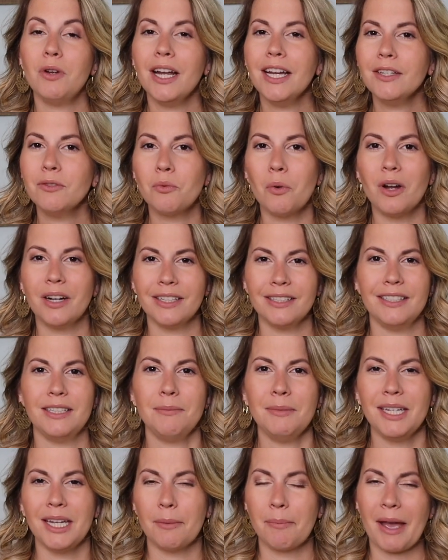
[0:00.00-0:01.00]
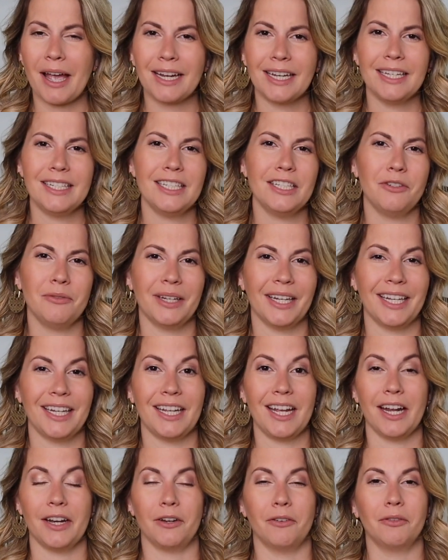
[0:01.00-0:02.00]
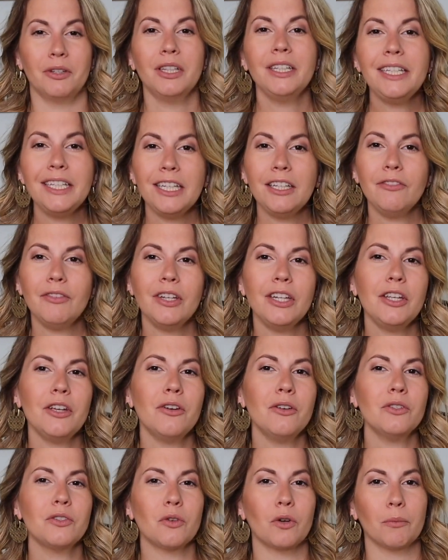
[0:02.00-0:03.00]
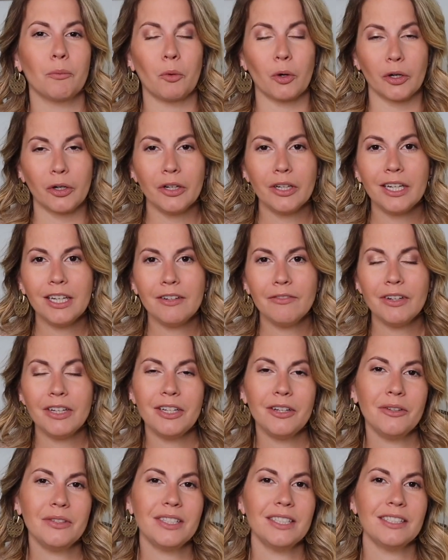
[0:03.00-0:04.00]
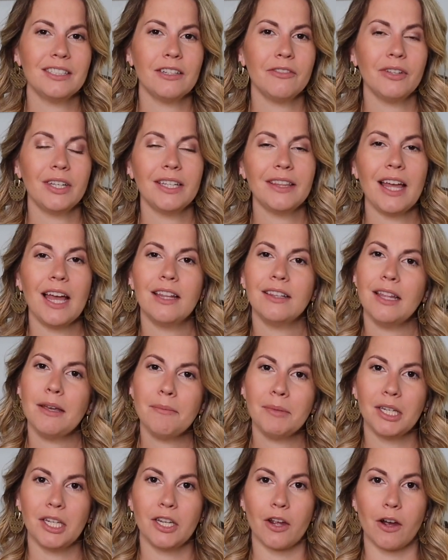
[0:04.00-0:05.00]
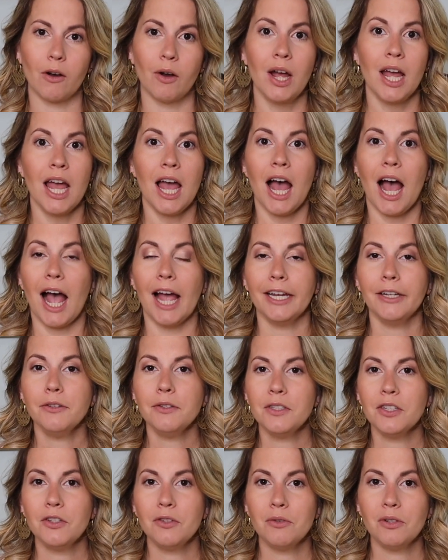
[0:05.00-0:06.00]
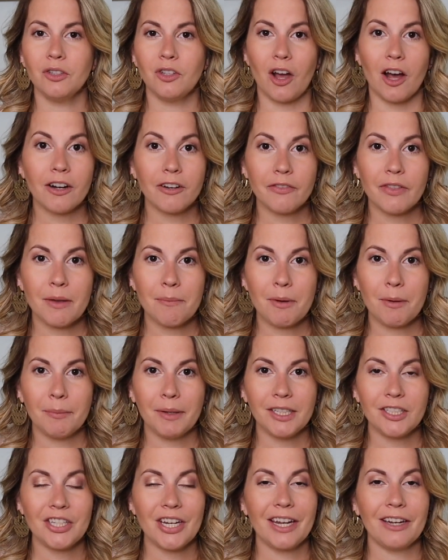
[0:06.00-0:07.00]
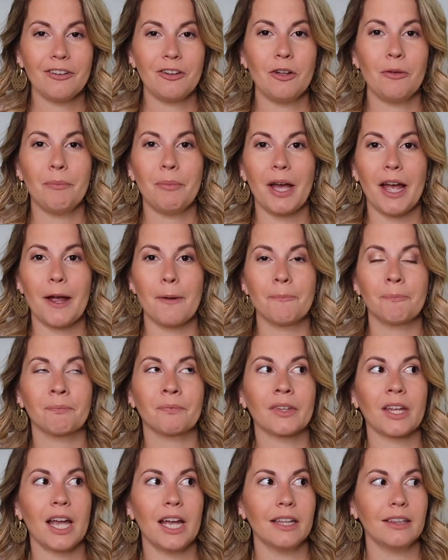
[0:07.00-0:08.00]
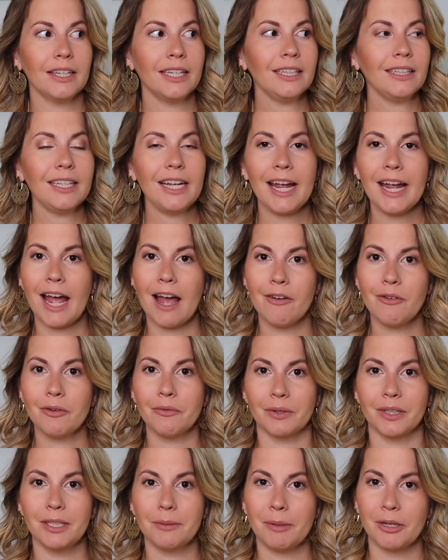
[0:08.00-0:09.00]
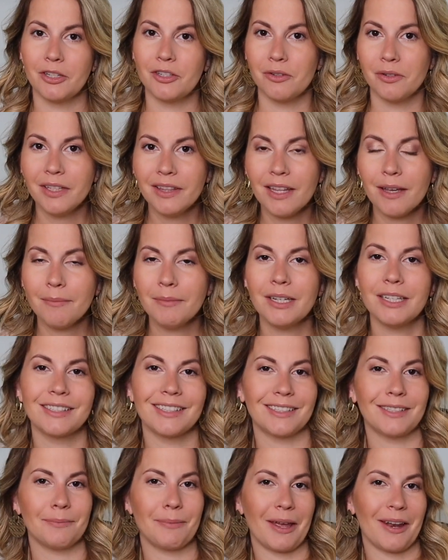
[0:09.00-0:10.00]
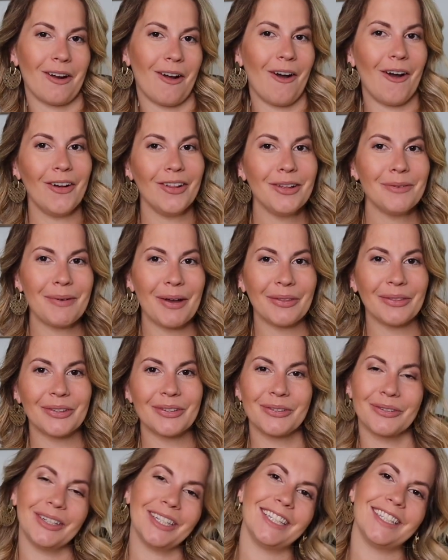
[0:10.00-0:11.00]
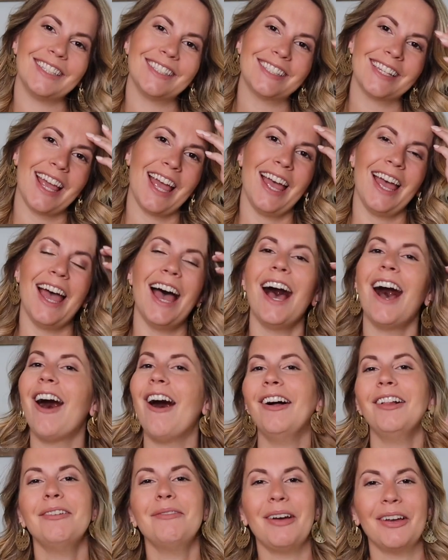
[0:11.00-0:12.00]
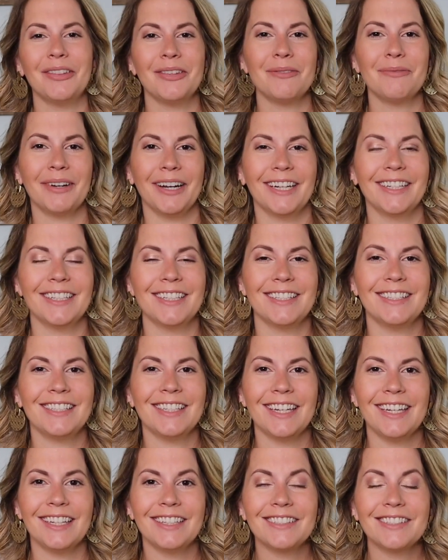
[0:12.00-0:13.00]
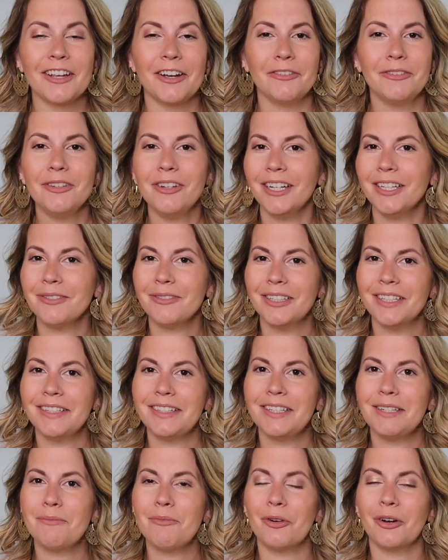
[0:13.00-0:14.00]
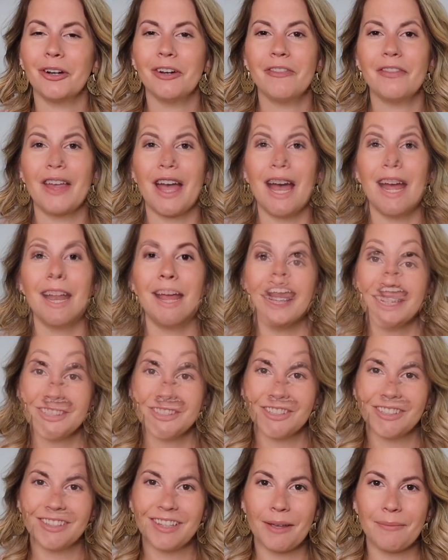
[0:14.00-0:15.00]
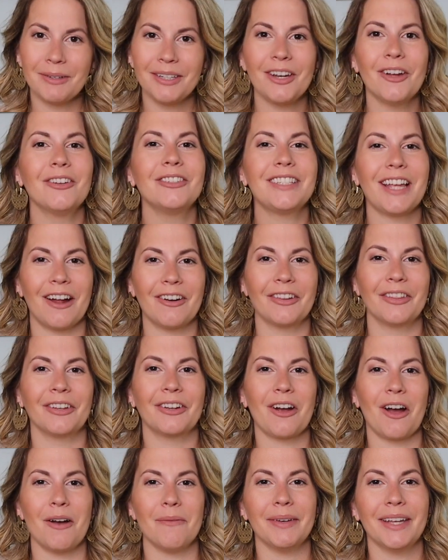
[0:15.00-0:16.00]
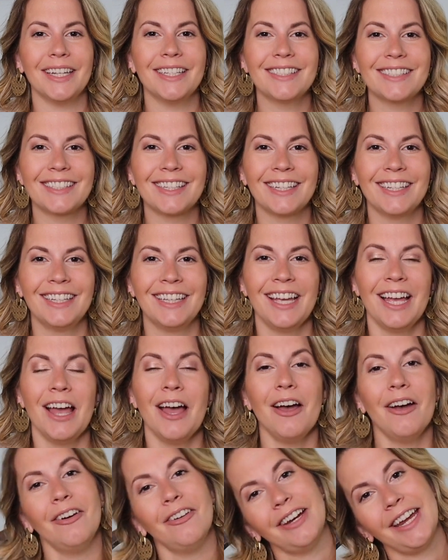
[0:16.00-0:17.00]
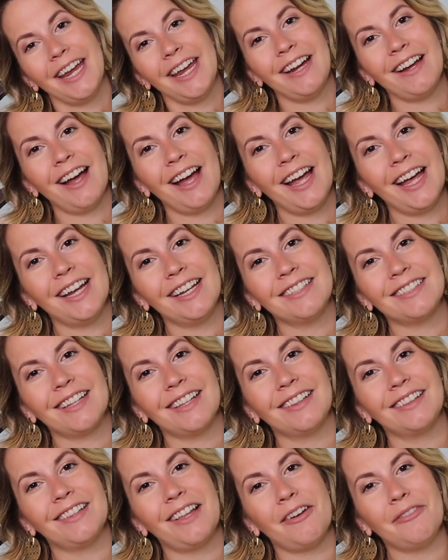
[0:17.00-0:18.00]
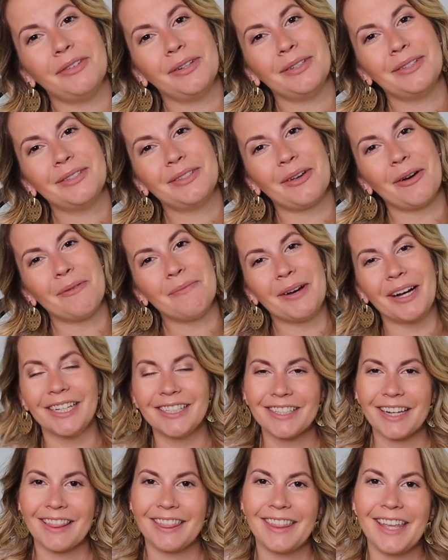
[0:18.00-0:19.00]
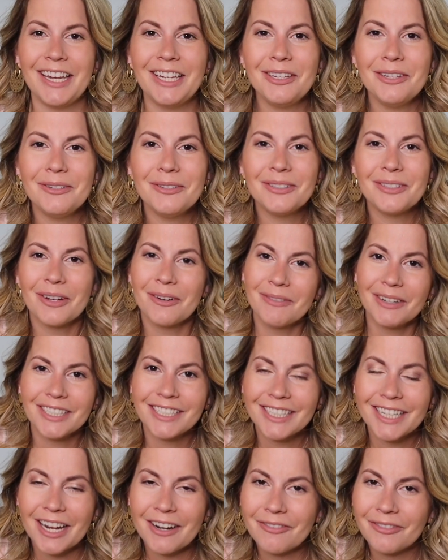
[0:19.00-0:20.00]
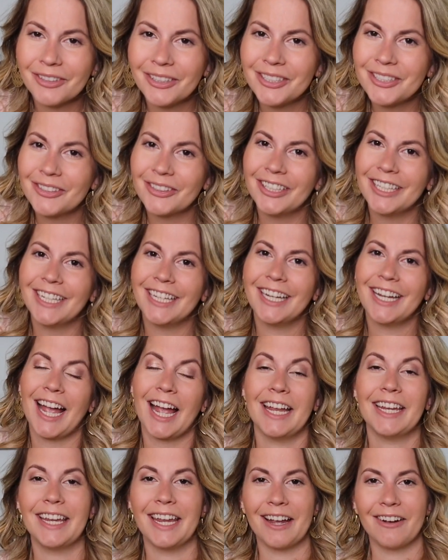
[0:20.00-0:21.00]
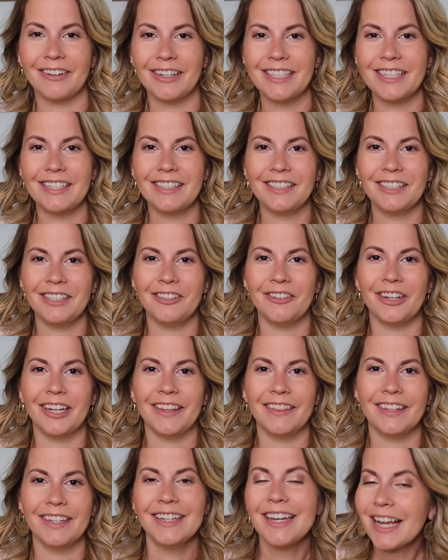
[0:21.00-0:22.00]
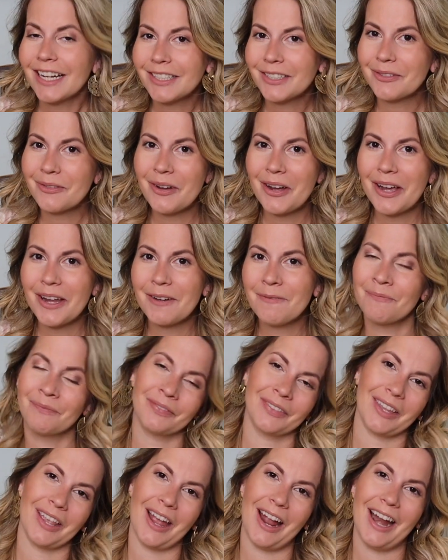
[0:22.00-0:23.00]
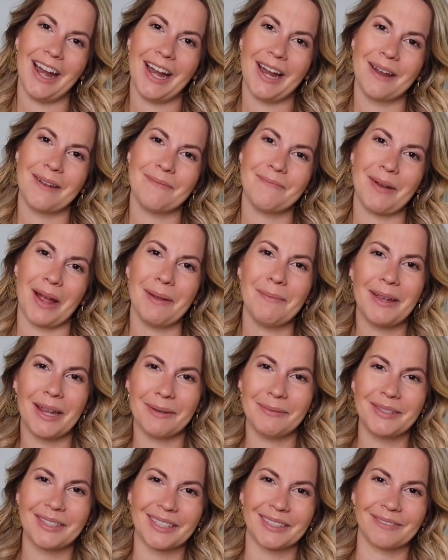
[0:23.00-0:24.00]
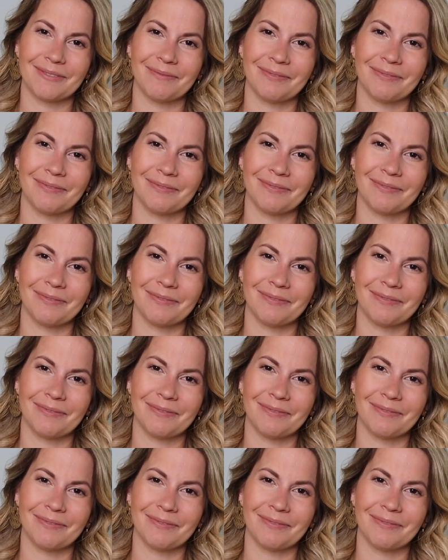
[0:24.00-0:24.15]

you guys want to see me get back into doing any kind of cleaning videos or more cooking videos and stuff like that, let me know. I used to do a lot of them on my channel, but lately I haven't really been doing them because it's been all about the twins, all about the pregnancy. So if you guys want to see more of that, make sure to let me know down in the comments. Okay guys, love you so much. Thank you so much again for joining. I can't wait to see you in the next one. All right, bye babes.